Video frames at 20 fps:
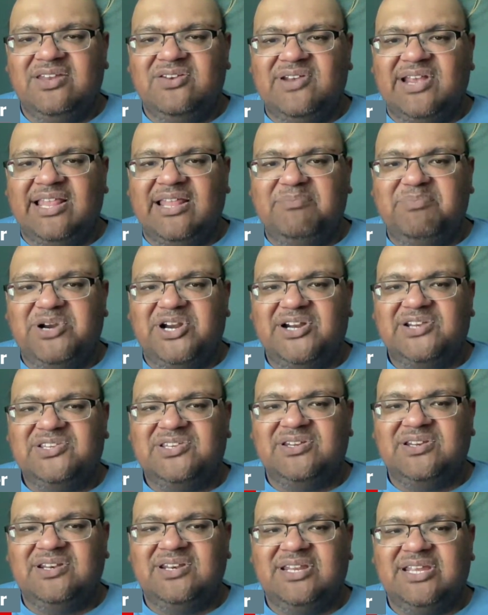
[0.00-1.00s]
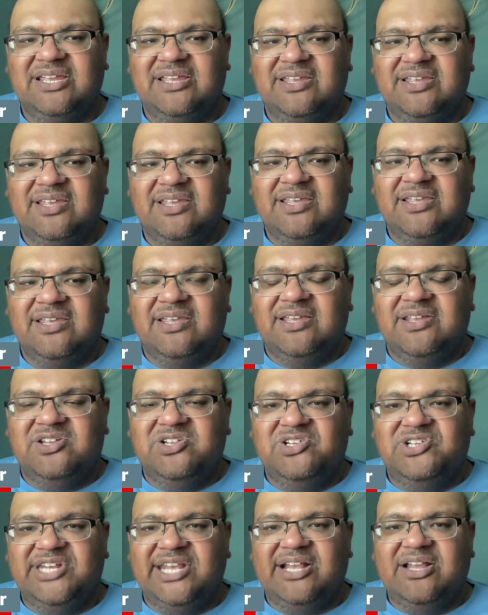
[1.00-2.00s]
Treylon Burks and
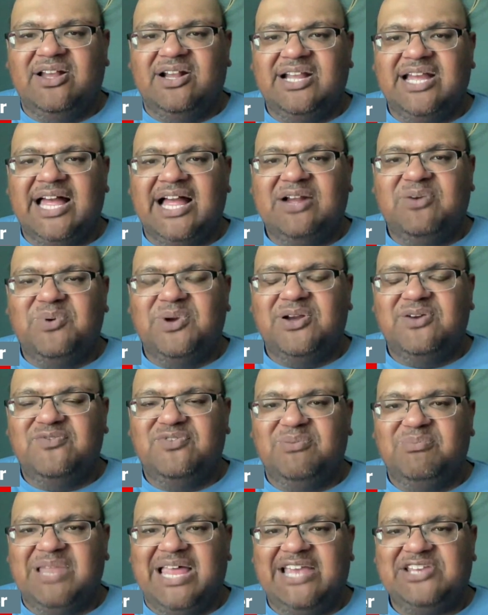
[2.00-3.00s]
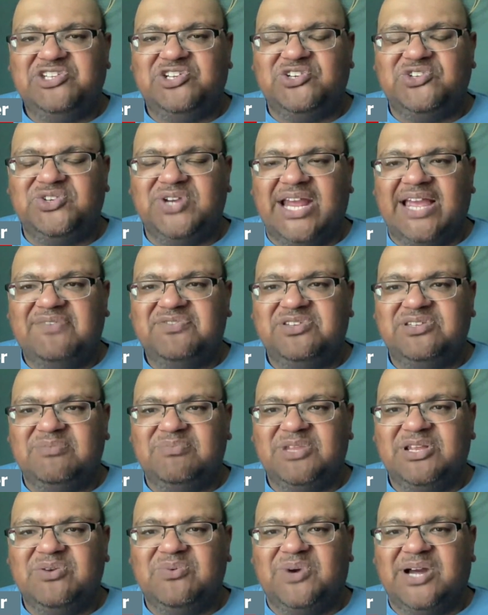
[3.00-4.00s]
Chig Okonkwo from last year's draft, so
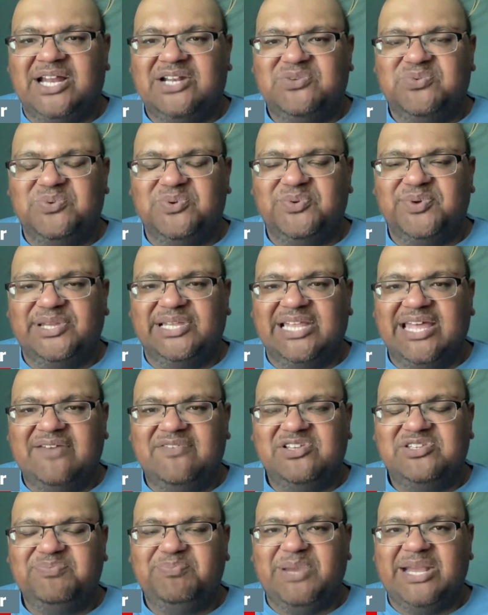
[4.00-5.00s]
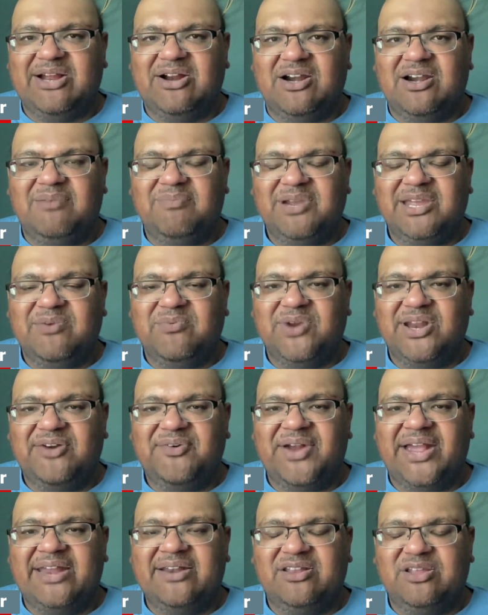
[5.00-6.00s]
something to watch. Will Levis, big arm, can run
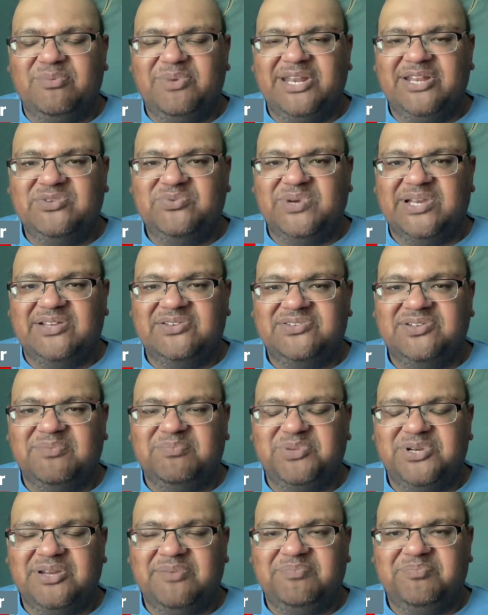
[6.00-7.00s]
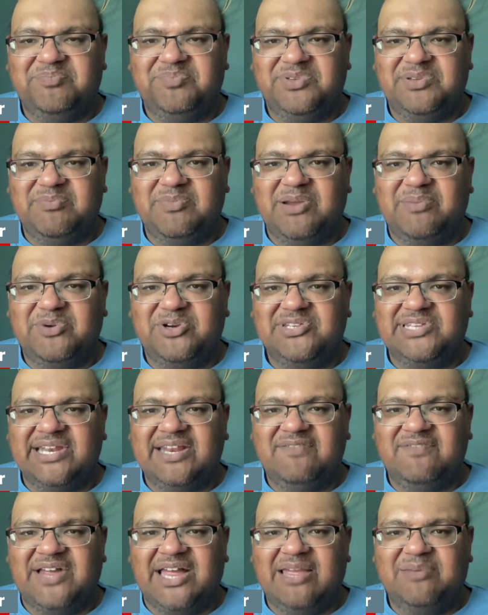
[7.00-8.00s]
around a little bit as well, so put up some numbers.
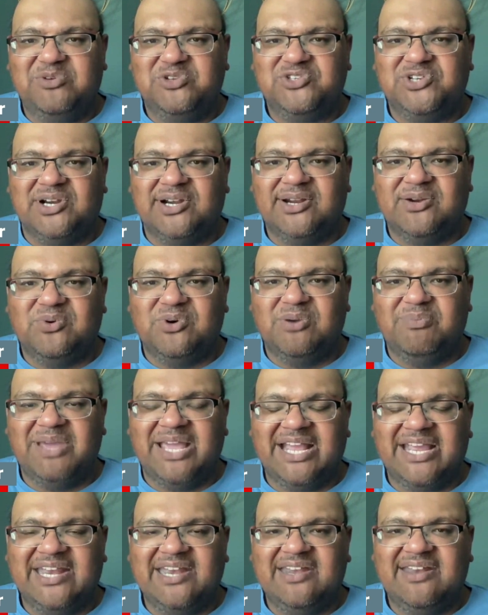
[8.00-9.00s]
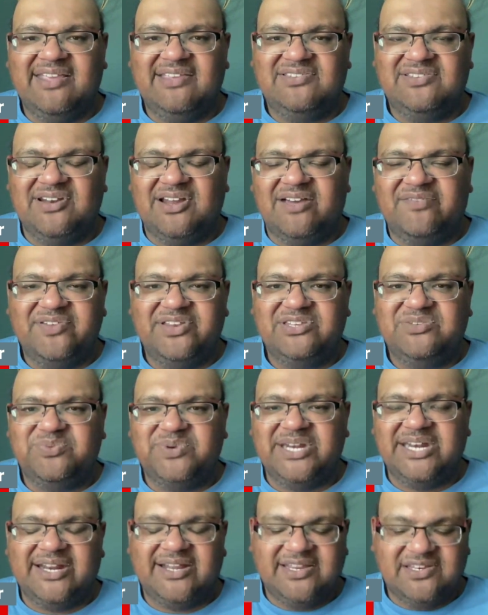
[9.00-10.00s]
Any viable starting quarterback in a decent offense
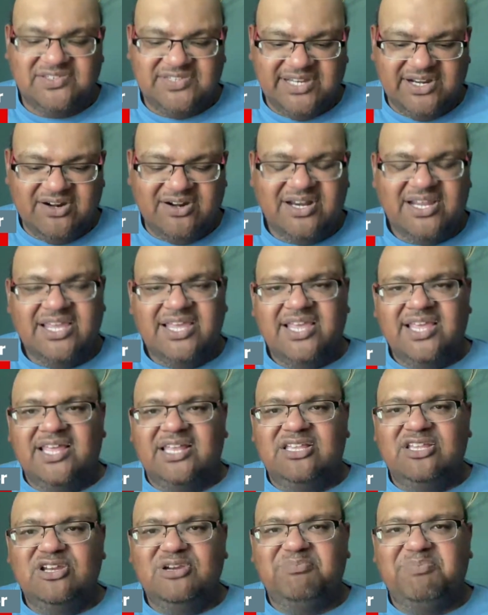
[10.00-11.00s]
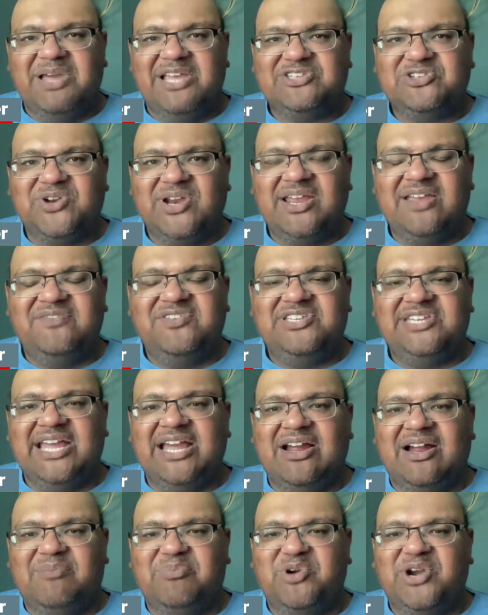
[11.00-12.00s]
we need to consider. Luke Musgrave is
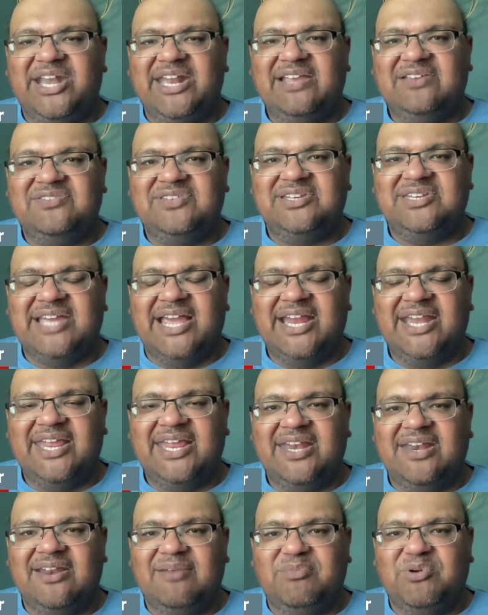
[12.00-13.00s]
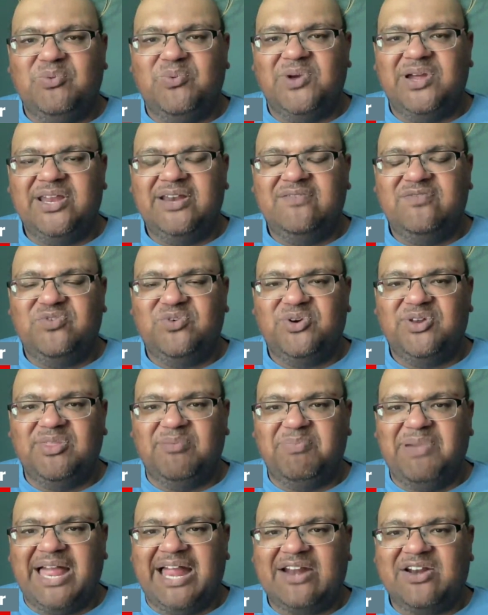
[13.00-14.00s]
now operating as the tight end number 1 for
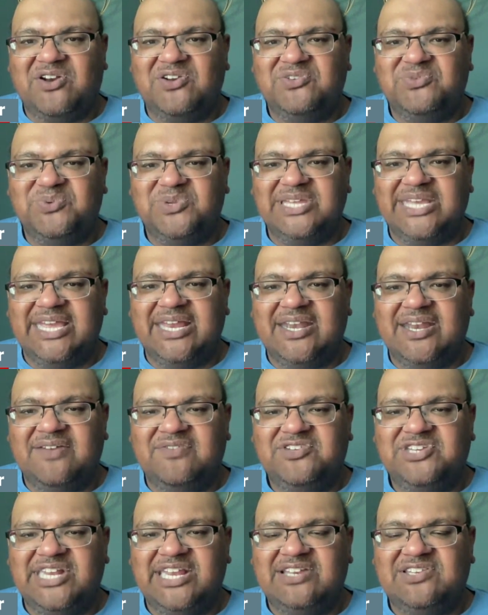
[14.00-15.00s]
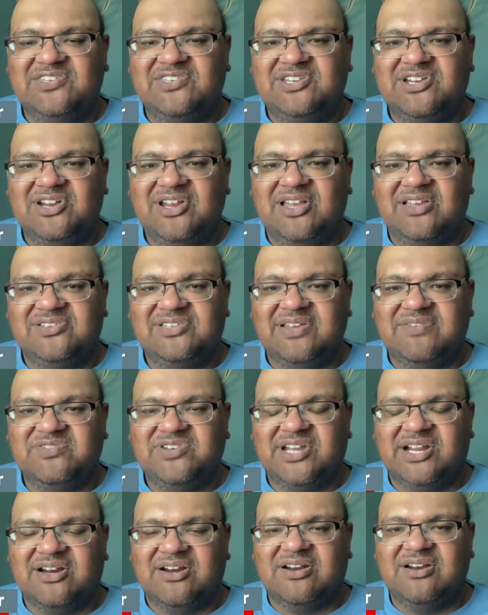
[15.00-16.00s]
the Packers. Will he get enough chances here? You also have
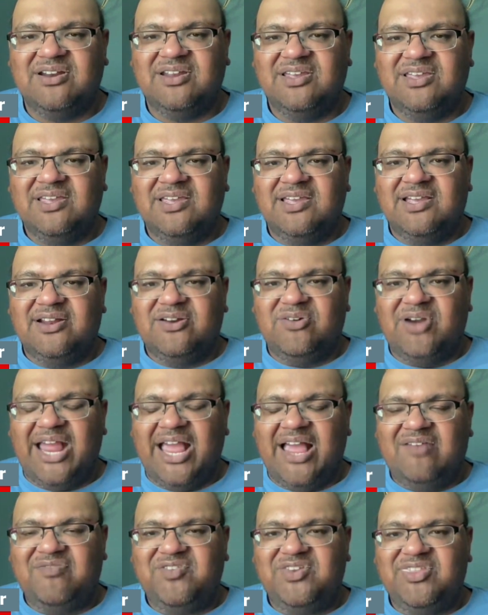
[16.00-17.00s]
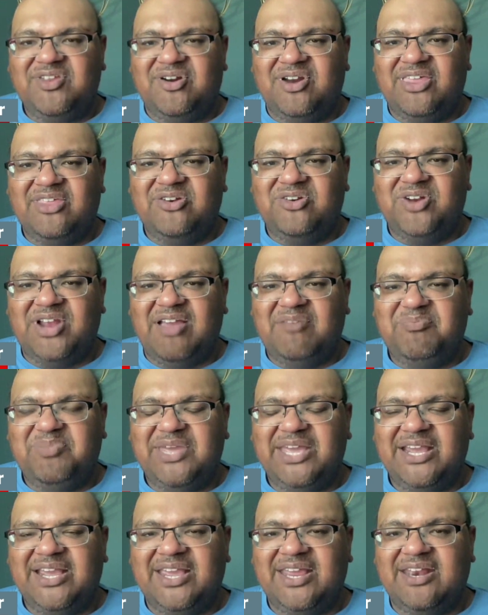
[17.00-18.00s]
Tucker Kraft, their other draft
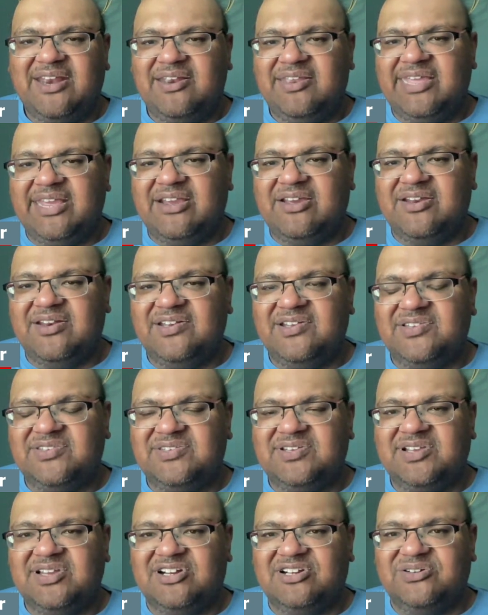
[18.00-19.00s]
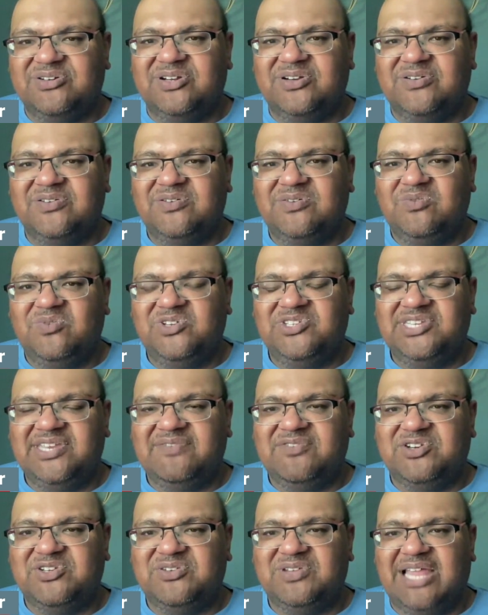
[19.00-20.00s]
pick, and they could just go to
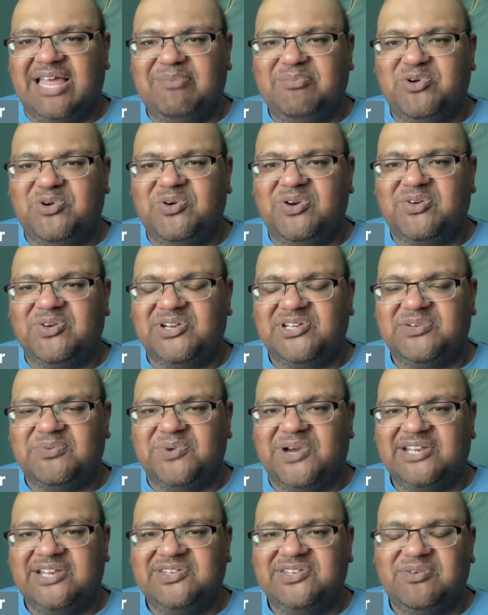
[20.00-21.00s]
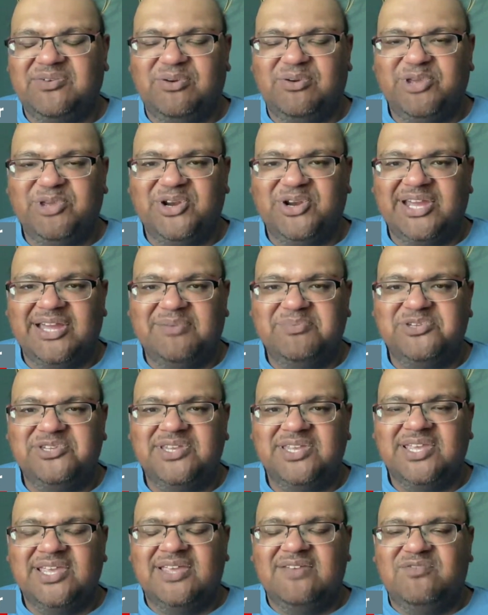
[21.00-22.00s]
receivers a lot more. Christian Watson, Romeo
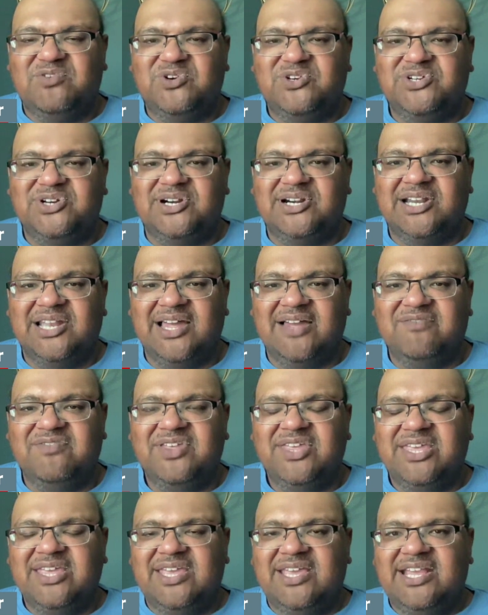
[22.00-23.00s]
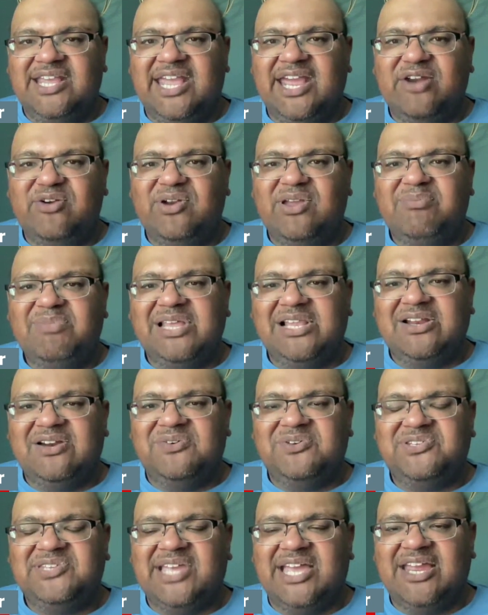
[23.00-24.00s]
Doubs for Jordan Love. Kendre
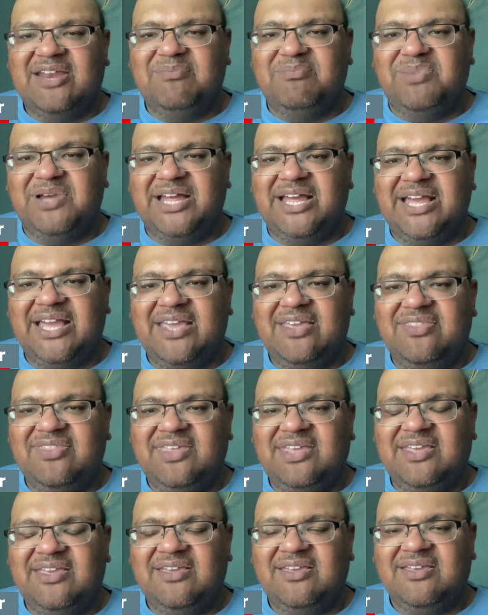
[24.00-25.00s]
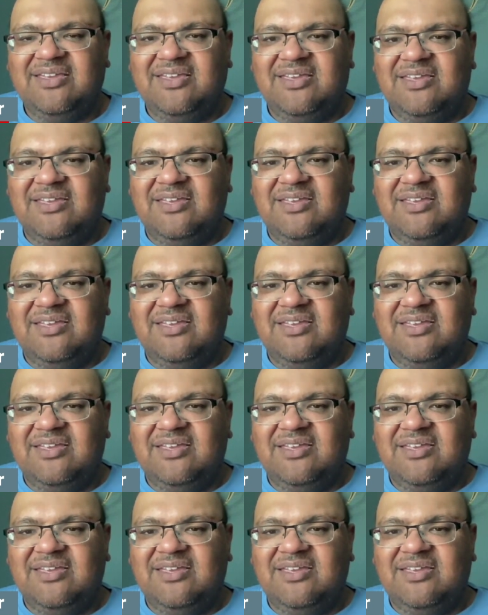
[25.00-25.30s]
Miller was signed by the